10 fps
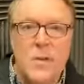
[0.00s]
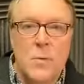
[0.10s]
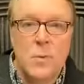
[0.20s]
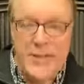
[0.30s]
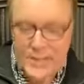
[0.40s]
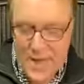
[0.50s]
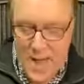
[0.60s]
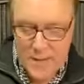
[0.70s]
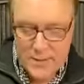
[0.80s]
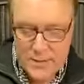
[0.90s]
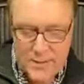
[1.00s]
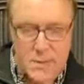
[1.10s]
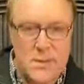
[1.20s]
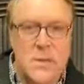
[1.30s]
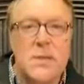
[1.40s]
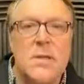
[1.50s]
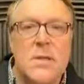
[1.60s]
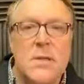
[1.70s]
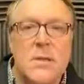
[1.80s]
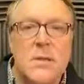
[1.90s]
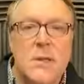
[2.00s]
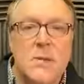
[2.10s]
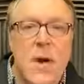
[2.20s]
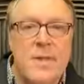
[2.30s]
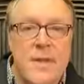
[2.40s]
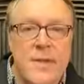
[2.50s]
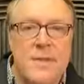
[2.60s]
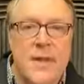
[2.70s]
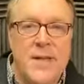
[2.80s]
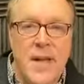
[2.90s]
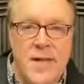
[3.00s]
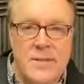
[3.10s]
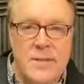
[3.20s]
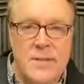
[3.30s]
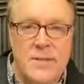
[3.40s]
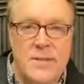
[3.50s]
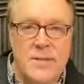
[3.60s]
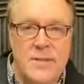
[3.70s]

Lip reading: we test to identify cases,